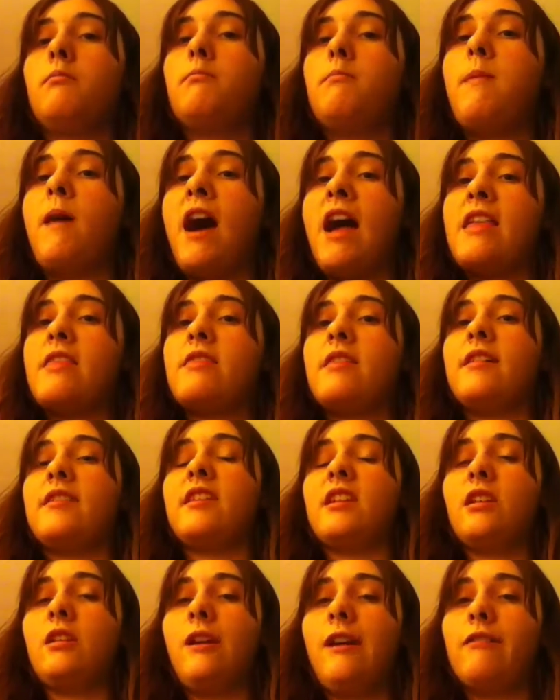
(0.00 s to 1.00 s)
but the
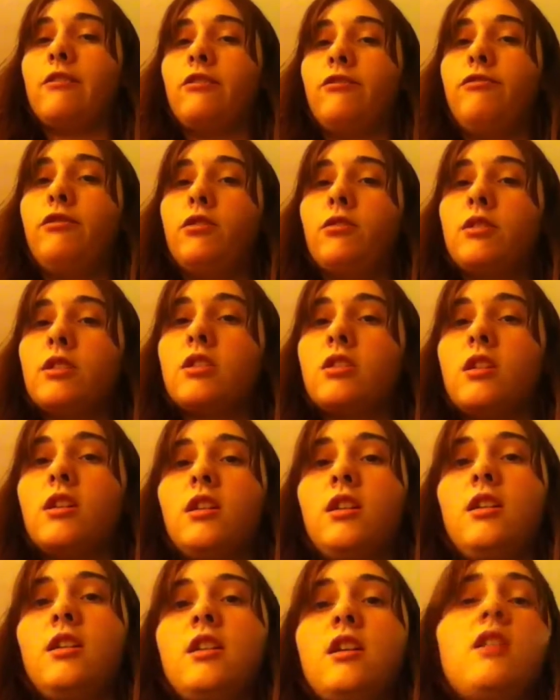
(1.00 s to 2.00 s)
thing you have to focus
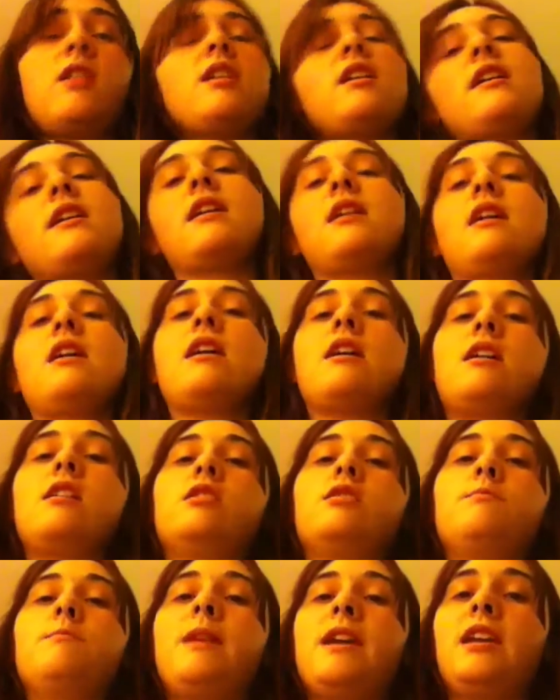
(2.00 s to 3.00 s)
on
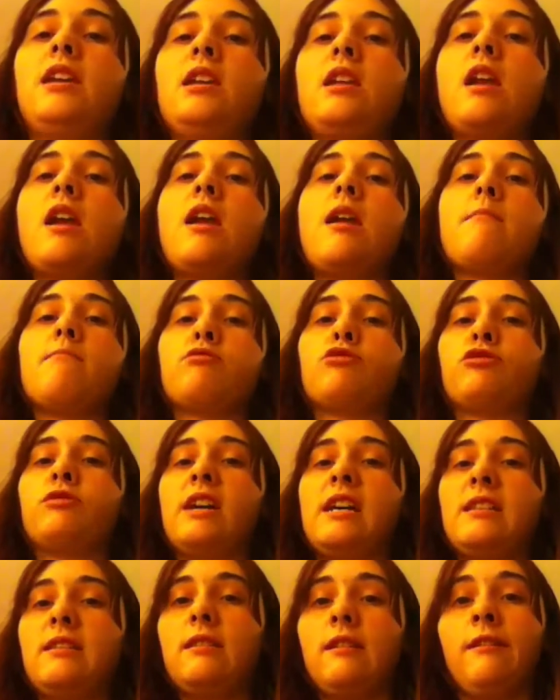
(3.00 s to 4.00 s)
is making it
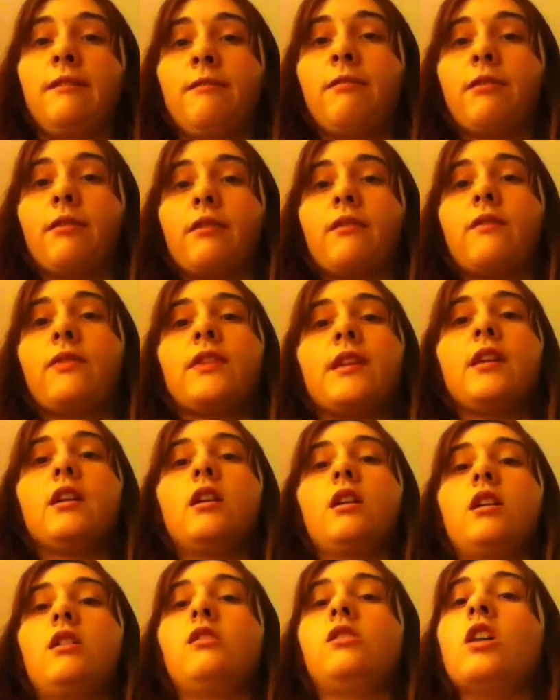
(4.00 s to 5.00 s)
impressive.
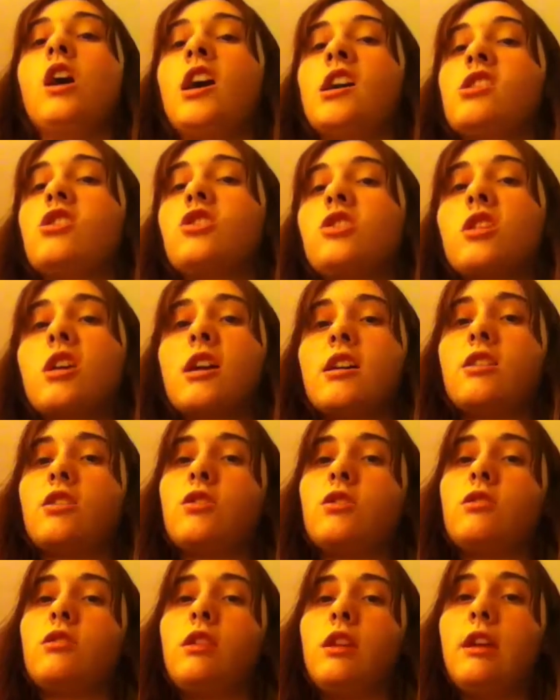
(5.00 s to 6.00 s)
Not
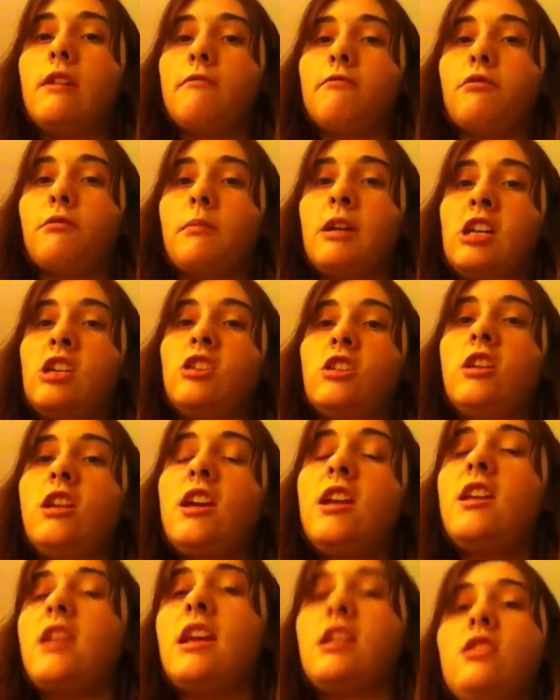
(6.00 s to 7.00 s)
just the information
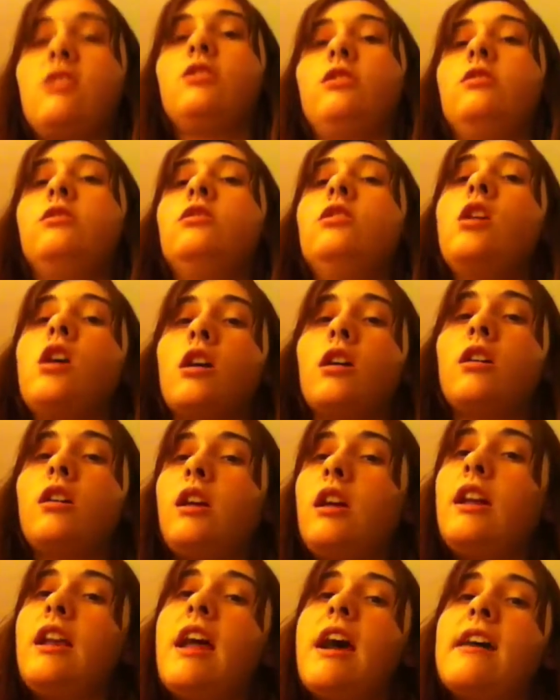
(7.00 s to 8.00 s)
in it, the look.
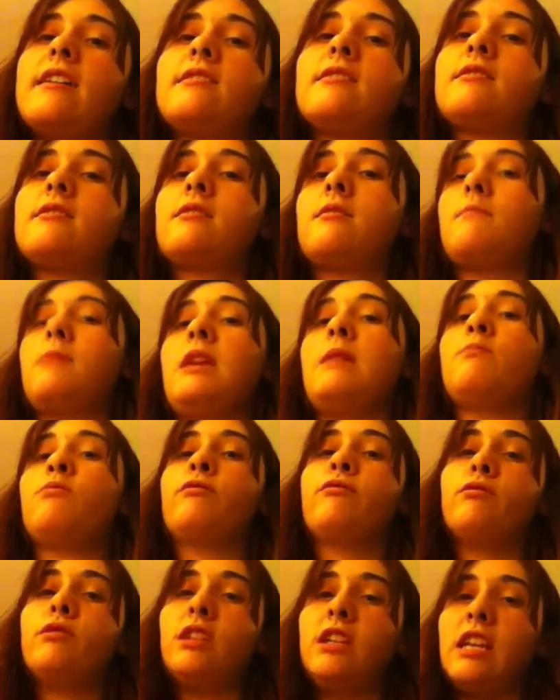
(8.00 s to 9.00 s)
It has to be
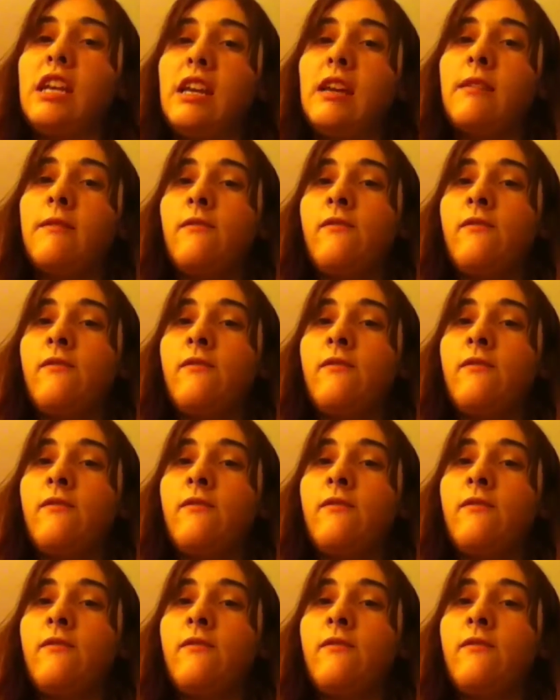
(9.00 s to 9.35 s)
pretty.